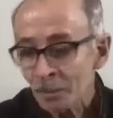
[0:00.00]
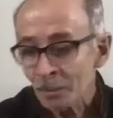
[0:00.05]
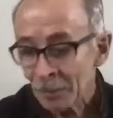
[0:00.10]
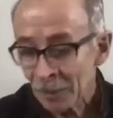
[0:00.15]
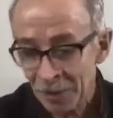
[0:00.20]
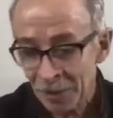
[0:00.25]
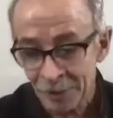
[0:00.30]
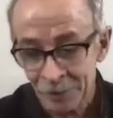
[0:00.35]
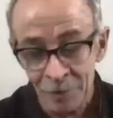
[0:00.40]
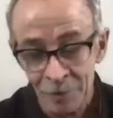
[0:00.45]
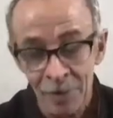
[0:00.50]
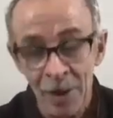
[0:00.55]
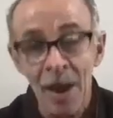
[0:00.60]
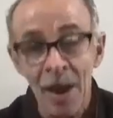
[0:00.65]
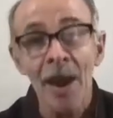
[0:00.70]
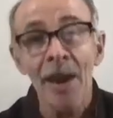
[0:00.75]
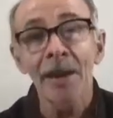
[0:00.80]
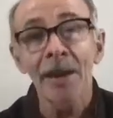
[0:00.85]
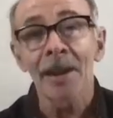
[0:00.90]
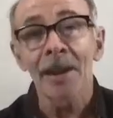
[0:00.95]
the
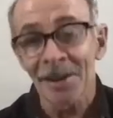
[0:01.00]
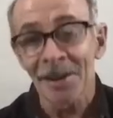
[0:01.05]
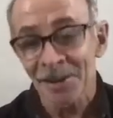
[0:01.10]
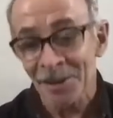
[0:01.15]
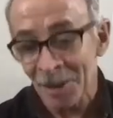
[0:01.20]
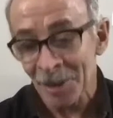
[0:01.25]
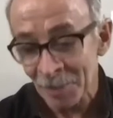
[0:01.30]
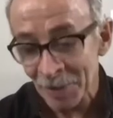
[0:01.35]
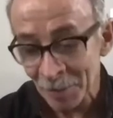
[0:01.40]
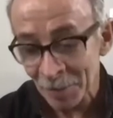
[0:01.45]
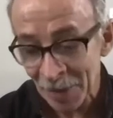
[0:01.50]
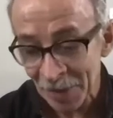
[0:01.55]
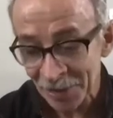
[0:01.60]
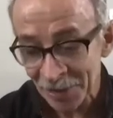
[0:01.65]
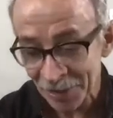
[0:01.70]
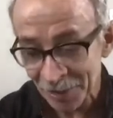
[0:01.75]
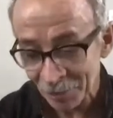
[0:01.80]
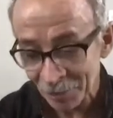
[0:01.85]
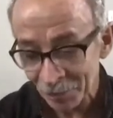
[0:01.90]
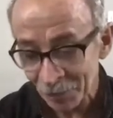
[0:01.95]
highlight is going to be
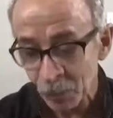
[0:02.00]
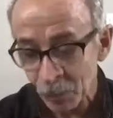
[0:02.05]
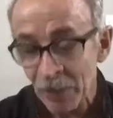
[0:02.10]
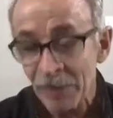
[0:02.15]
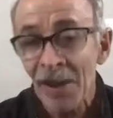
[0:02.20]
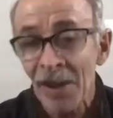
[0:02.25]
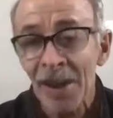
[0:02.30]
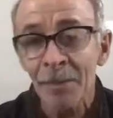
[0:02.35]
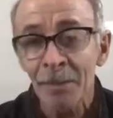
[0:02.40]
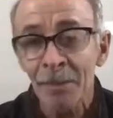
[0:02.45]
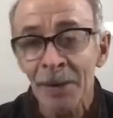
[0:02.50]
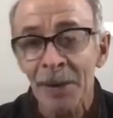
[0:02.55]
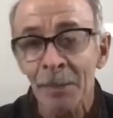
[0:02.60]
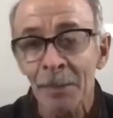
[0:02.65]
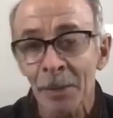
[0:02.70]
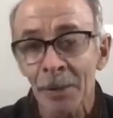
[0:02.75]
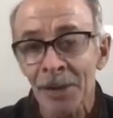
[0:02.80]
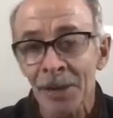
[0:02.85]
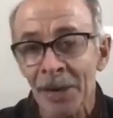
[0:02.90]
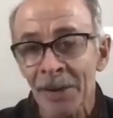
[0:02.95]
amazing. We've had
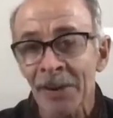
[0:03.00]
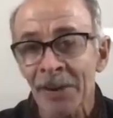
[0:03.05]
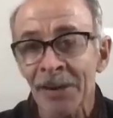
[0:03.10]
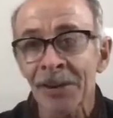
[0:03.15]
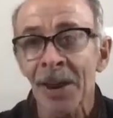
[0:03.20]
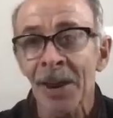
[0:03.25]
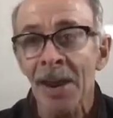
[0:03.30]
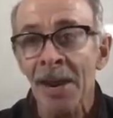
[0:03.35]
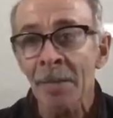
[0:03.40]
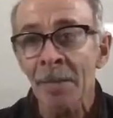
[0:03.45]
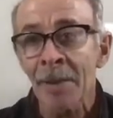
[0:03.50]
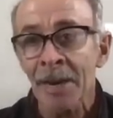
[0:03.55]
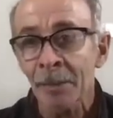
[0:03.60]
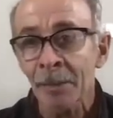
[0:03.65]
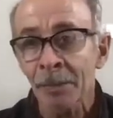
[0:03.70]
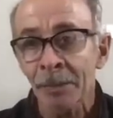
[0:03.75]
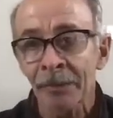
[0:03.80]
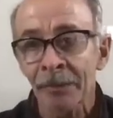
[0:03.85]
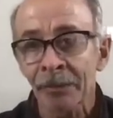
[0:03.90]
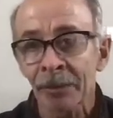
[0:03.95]
people that have had diabetic
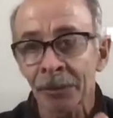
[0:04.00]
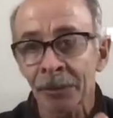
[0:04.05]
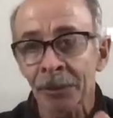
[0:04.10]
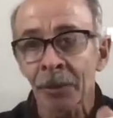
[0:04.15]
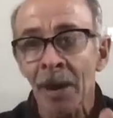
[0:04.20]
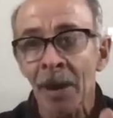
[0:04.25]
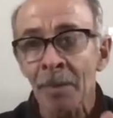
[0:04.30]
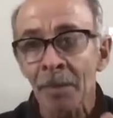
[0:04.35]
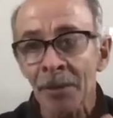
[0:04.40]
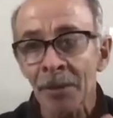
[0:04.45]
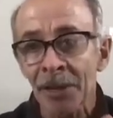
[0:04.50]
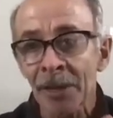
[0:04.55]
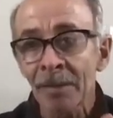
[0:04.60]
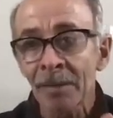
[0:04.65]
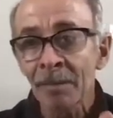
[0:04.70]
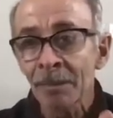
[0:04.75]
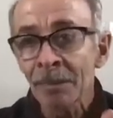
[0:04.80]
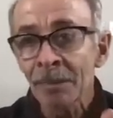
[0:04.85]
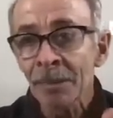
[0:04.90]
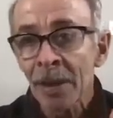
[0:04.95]
peripheral neuropathy,
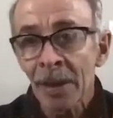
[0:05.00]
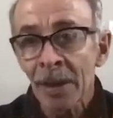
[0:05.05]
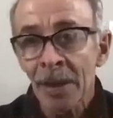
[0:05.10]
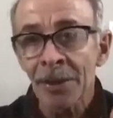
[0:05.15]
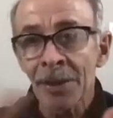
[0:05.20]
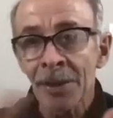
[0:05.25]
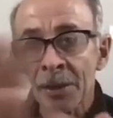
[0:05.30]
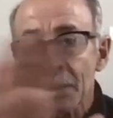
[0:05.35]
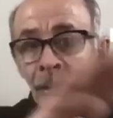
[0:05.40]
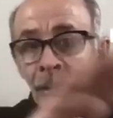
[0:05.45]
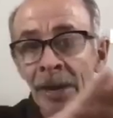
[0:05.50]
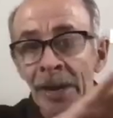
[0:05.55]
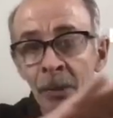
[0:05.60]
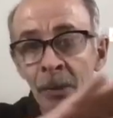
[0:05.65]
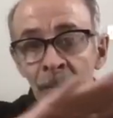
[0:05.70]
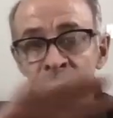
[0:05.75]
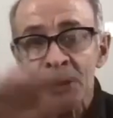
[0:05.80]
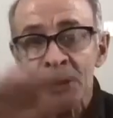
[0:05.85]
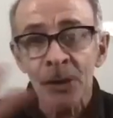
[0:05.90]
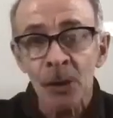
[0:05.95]
and their leg
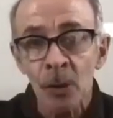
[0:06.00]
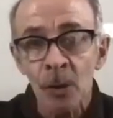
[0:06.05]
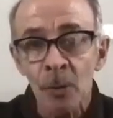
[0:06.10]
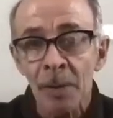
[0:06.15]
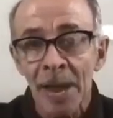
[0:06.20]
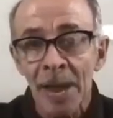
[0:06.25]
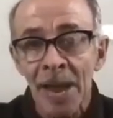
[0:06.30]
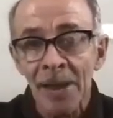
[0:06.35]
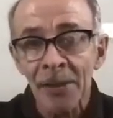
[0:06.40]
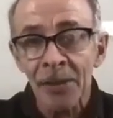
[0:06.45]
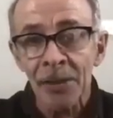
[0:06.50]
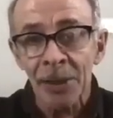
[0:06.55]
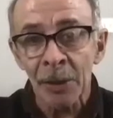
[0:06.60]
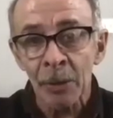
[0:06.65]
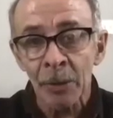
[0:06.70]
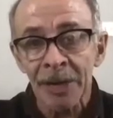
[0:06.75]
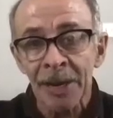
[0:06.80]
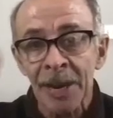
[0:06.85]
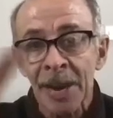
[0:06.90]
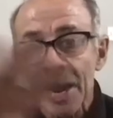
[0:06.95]
was so black that they were
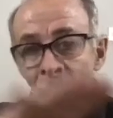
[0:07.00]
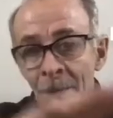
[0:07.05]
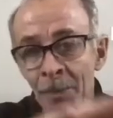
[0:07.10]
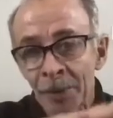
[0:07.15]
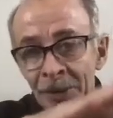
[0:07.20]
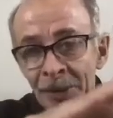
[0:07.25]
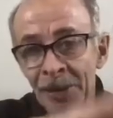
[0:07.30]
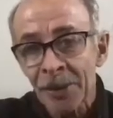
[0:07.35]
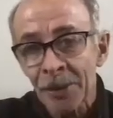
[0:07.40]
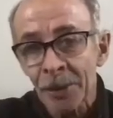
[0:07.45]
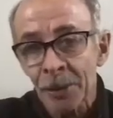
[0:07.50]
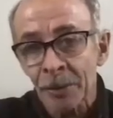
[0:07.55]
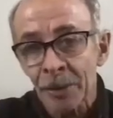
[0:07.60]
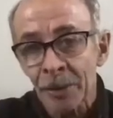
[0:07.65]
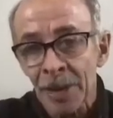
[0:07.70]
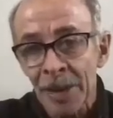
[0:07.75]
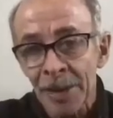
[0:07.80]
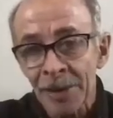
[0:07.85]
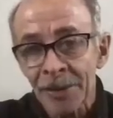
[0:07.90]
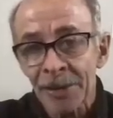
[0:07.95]
going to amputate their
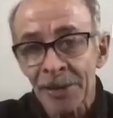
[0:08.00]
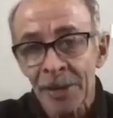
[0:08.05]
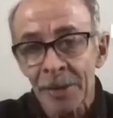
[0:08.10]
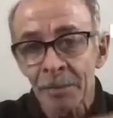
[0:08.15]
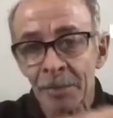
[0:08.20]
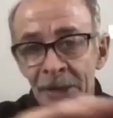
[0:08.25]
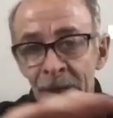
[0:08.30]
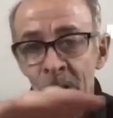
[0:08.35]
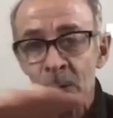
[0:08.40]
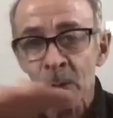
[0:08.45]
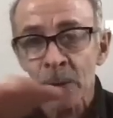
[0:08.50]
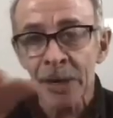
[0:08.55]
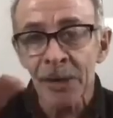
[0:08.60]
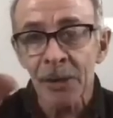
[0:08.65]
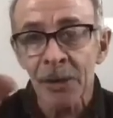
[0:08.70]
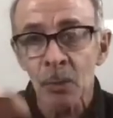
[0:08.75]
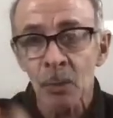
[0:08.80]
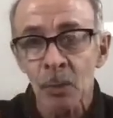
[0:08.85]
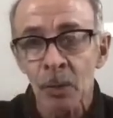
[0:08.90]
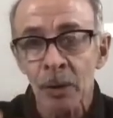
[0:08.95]
legs. And between
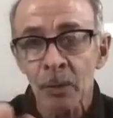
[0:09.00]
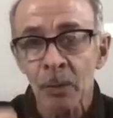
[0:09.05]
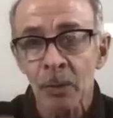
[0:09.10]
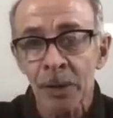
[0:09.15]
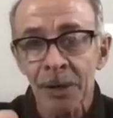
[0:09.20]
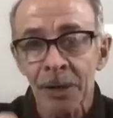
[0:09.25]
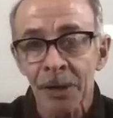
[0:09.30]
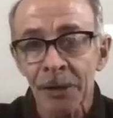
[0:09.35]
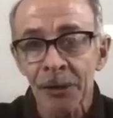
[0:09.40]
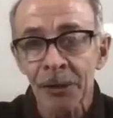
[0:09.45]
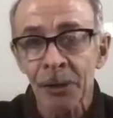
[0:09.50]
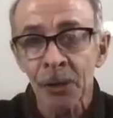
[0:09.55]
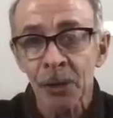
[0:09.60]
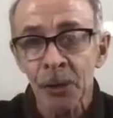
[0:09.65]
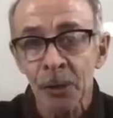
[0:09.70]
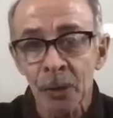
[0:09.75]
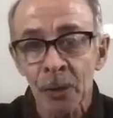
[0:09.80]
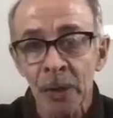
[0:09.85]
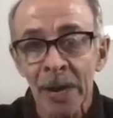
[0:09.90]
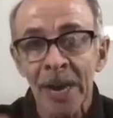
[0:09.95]
the work we're going to
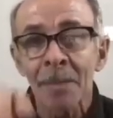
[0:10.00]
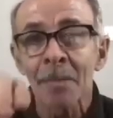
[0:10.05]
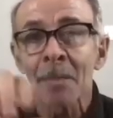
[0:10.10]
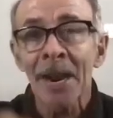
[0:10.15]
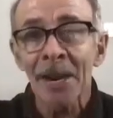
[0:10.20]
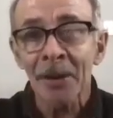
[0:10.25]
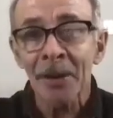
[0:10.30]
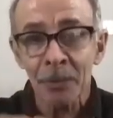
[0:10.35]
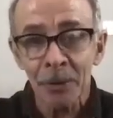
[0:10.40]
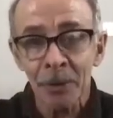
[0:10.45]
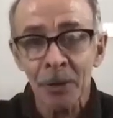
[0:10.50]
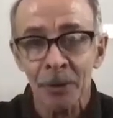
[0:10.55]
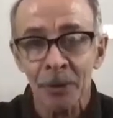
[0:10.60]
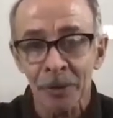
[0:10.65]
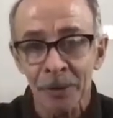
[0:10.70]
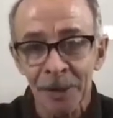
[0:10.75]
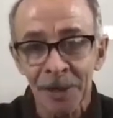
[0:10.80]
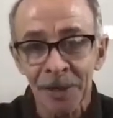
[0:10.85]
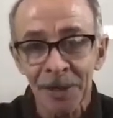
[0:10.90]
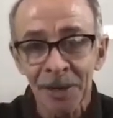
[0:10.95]
do and
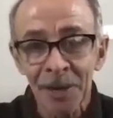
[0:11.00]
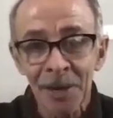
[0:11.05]
microcurrent,